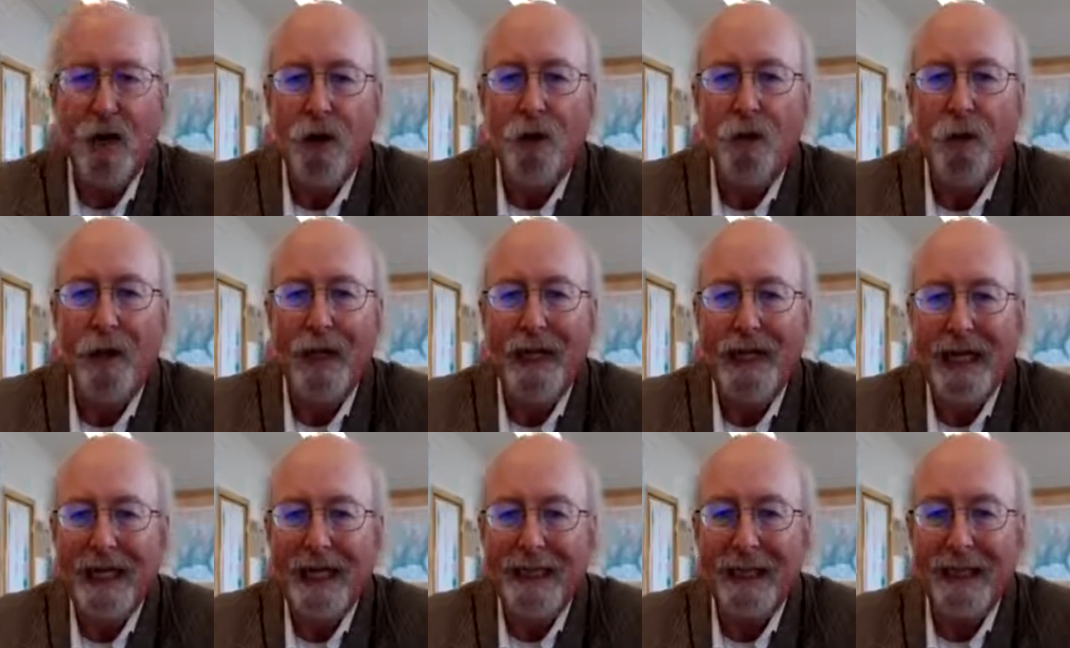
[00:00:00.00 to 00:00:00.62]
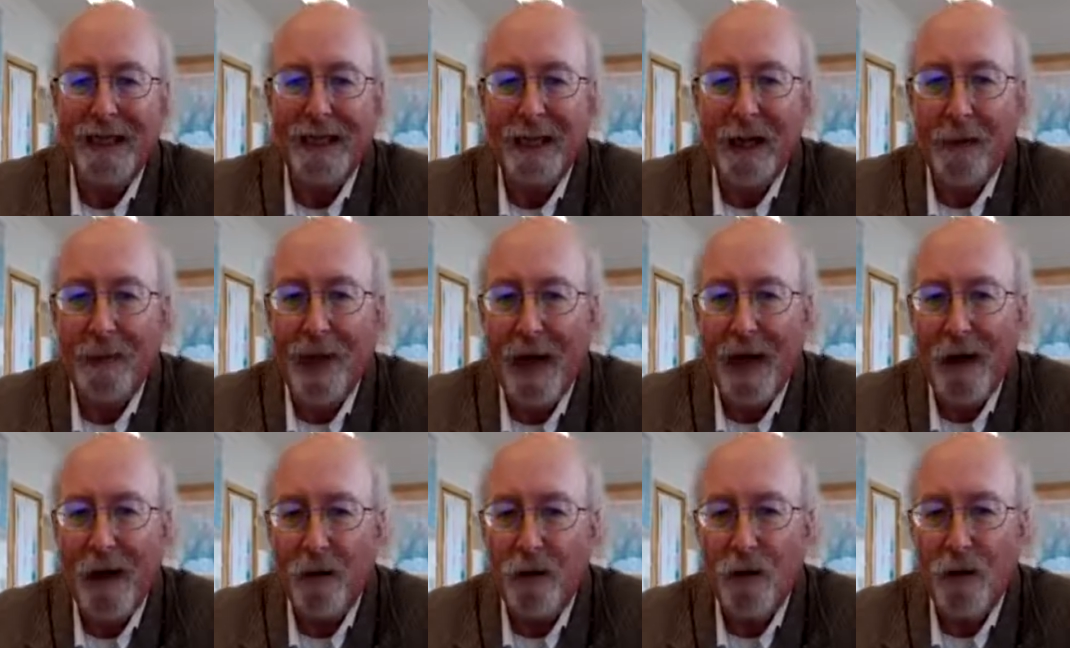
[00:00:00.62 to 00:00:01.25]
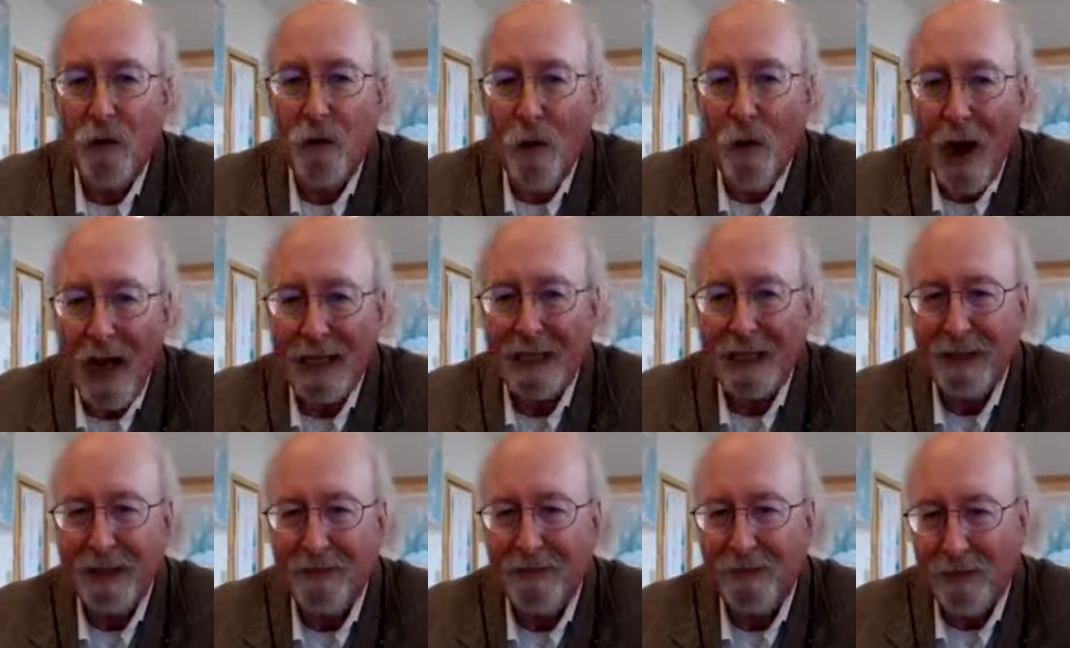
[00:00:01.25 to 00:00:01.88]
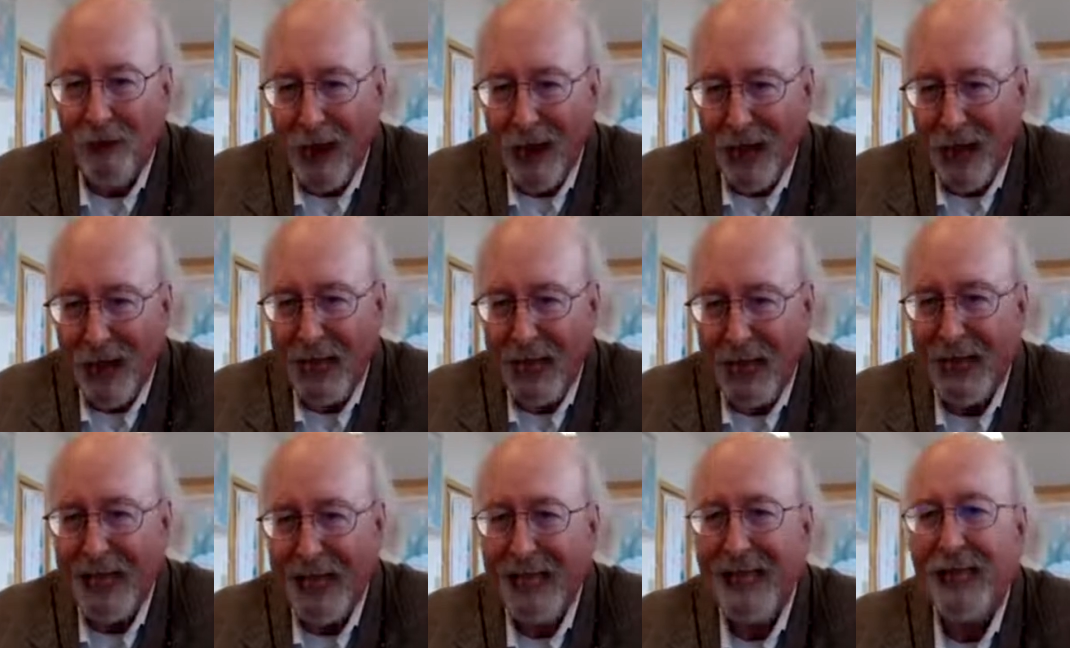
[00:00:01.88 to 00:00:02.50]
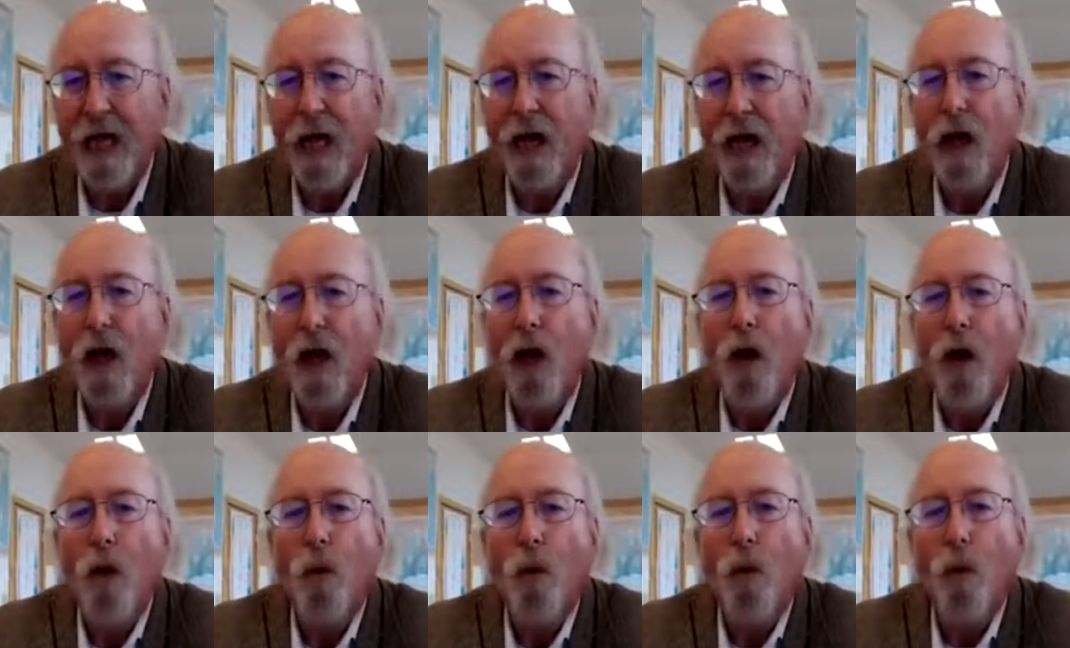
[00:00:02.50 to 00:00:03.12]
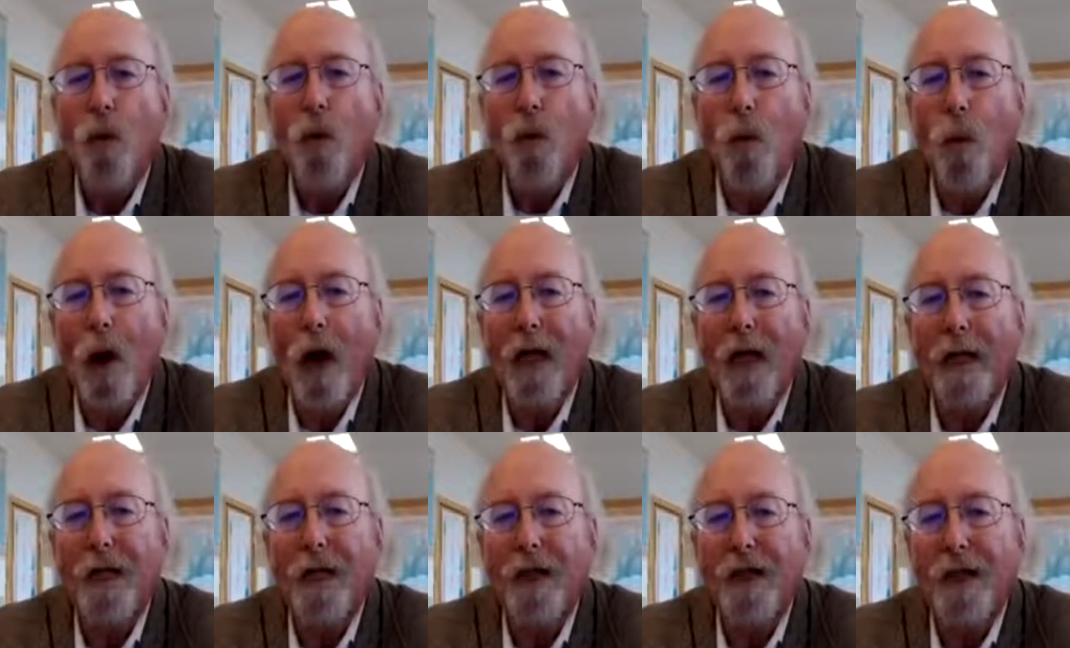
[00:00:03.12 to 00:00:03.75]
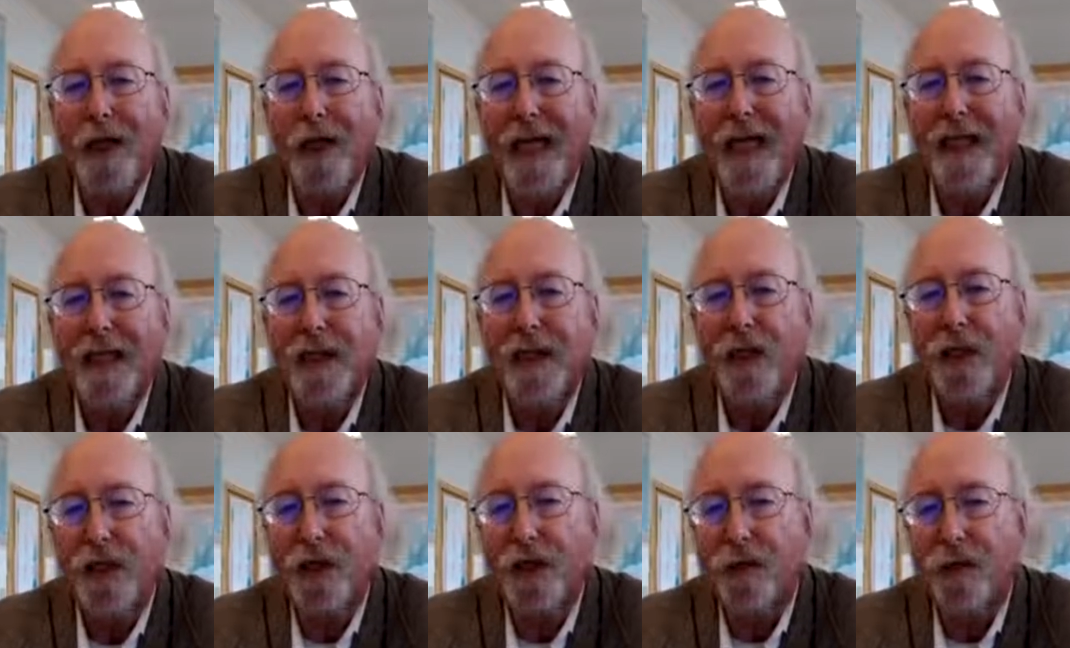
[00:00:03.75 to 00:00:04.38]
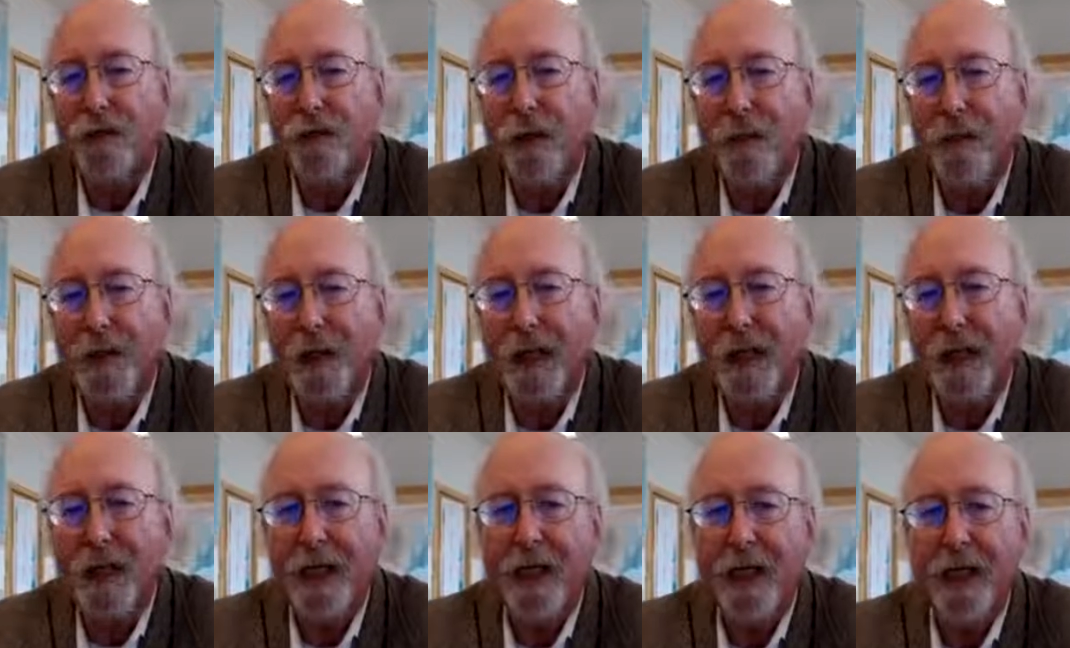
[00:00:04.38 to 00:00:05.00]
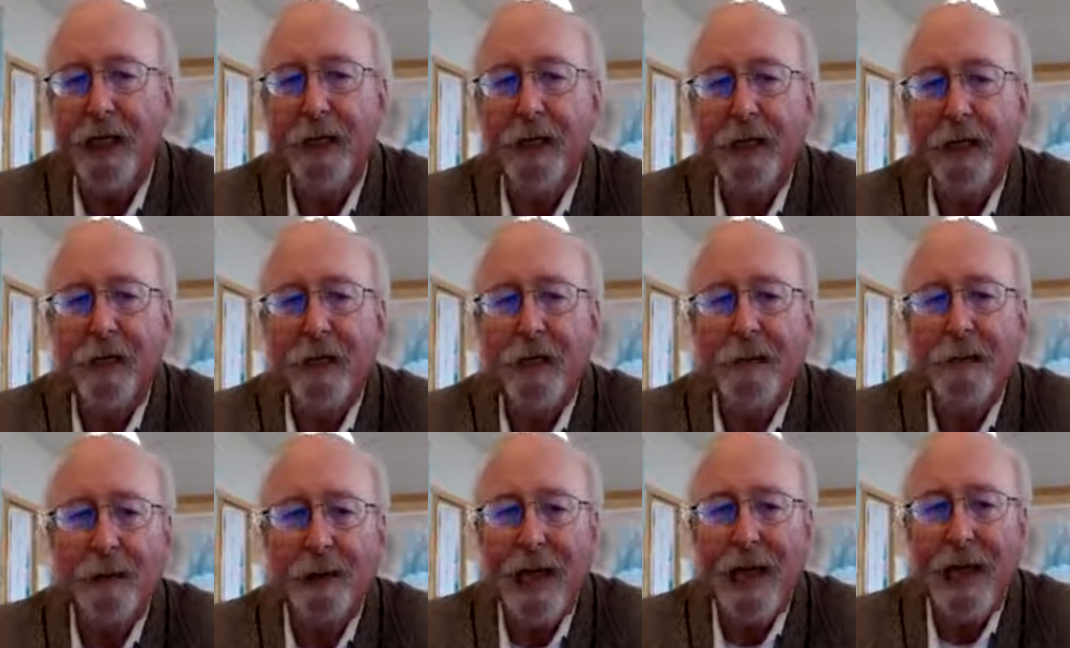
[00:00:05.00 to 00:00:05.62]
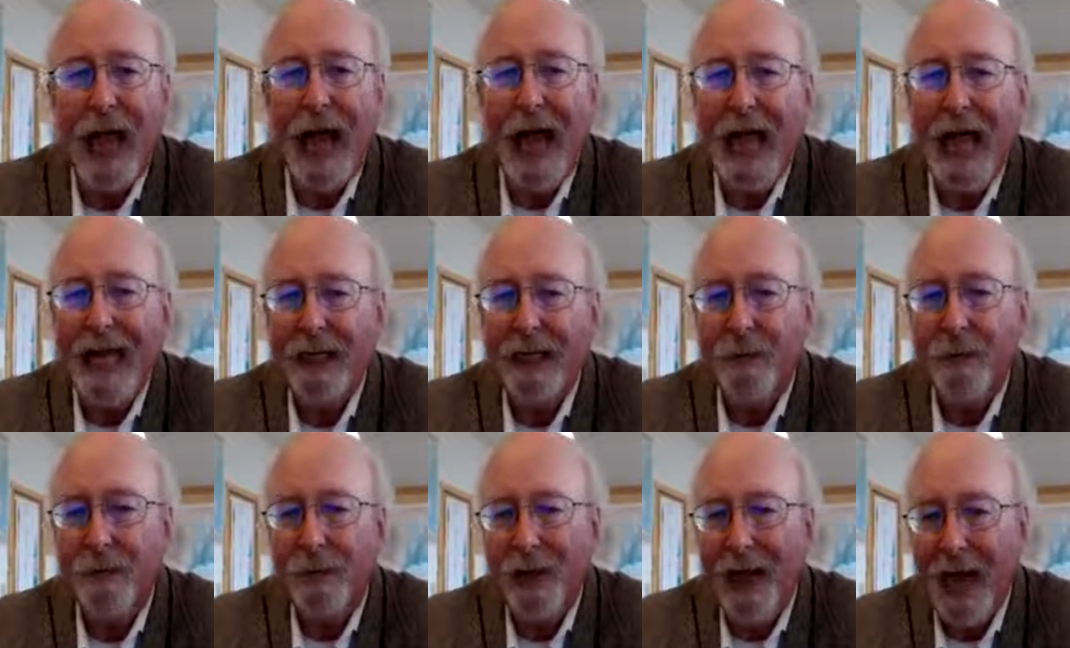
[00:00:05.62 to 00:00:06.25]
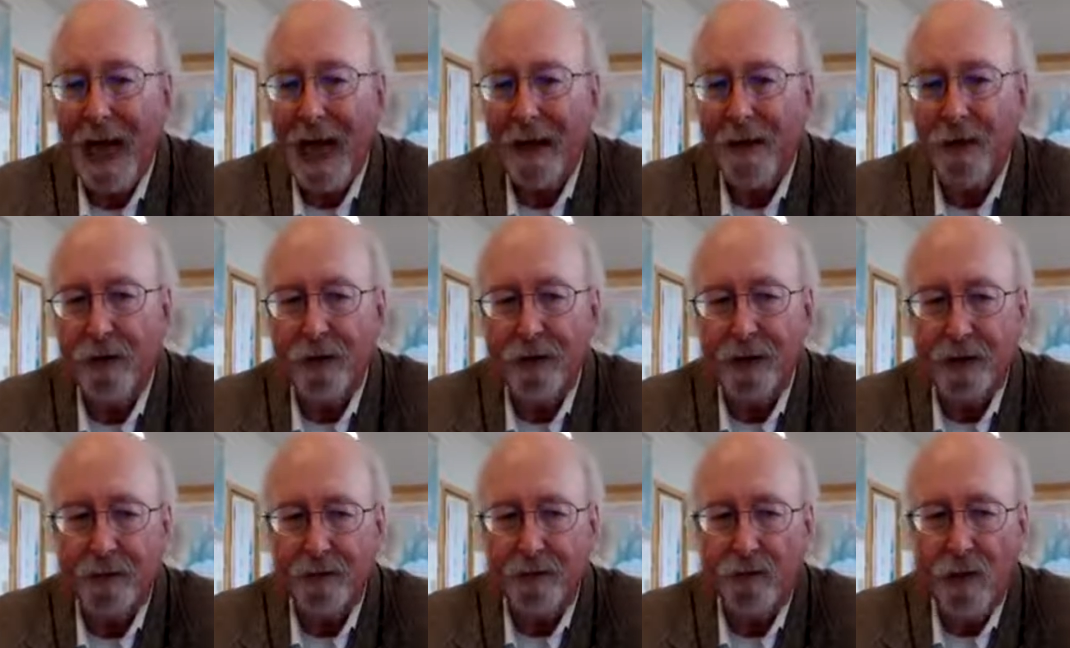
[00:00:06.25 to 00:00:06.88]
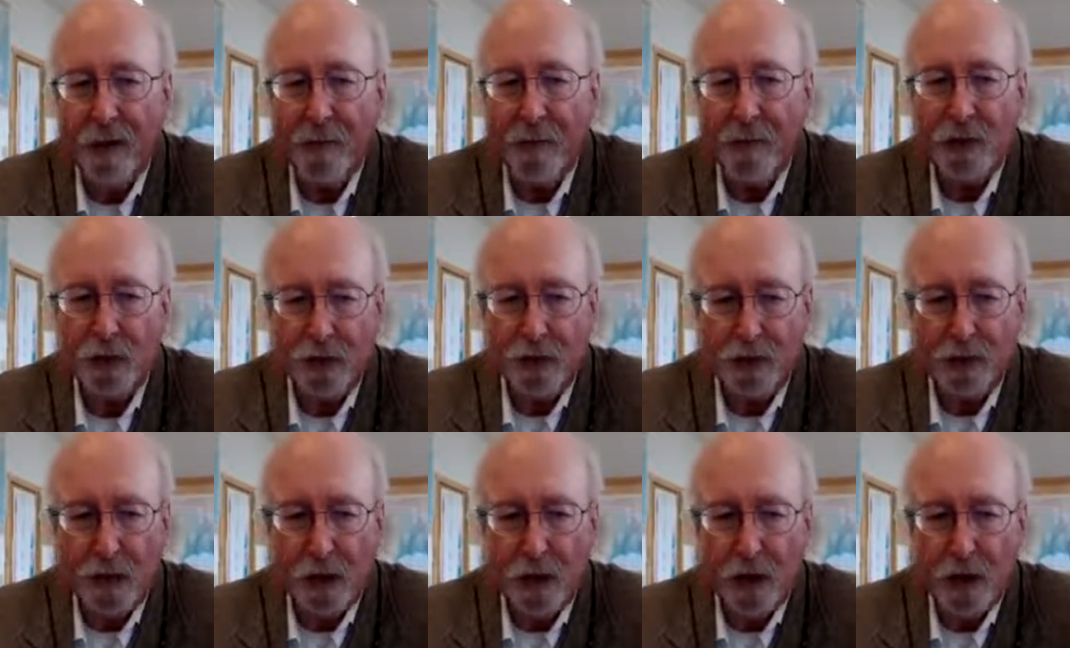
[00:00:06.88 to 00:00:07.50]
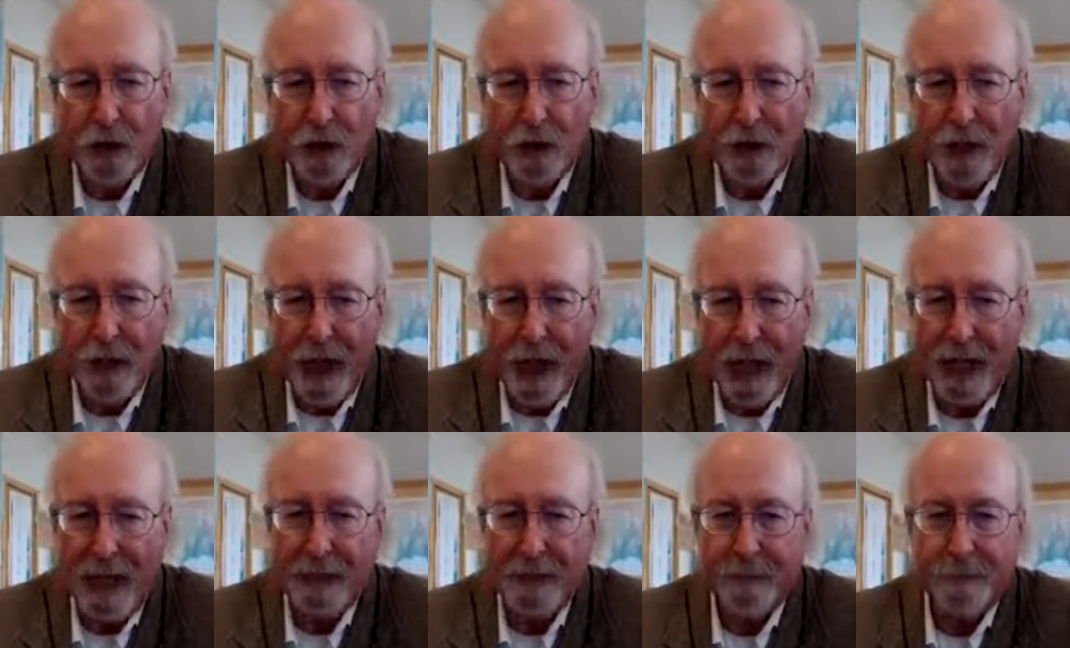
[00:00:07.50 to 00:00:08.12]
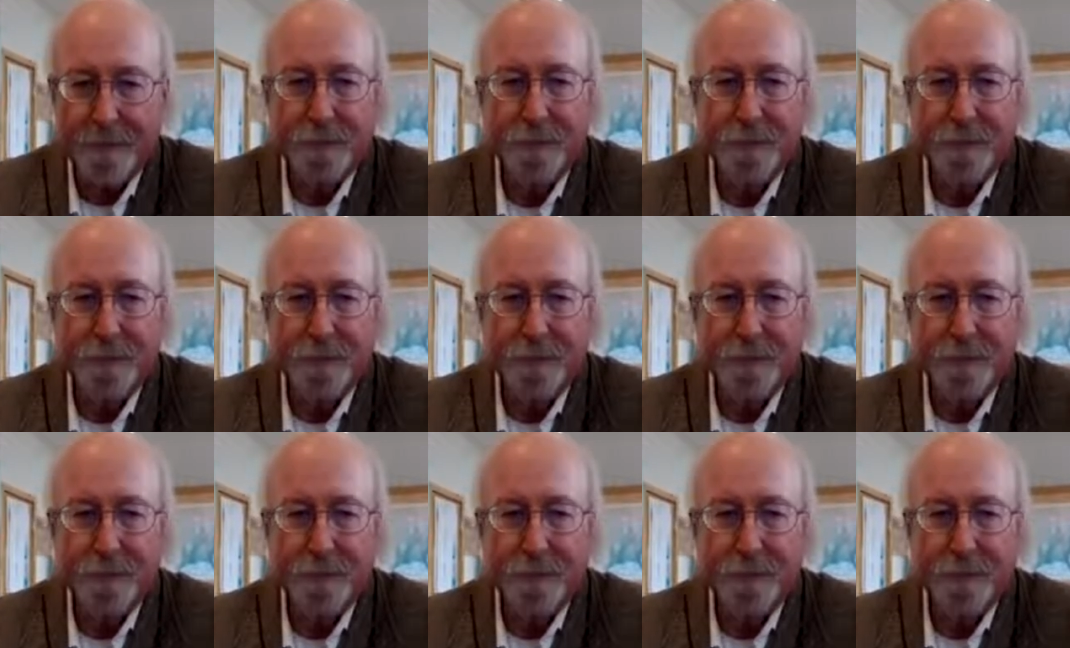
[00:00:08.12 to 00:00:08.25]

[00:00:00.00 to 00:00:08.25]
we need to somehow quantify what these distributed line patterns of ruptures look like.